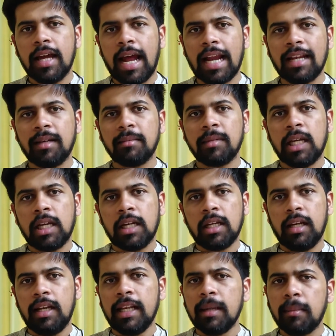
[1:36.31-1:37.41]
and
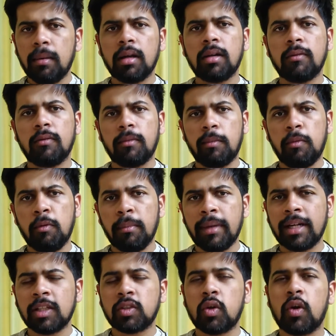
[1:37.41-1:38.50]
labor
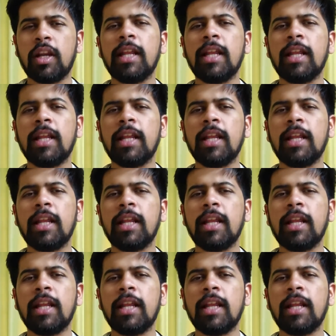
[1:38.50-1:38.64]
movements or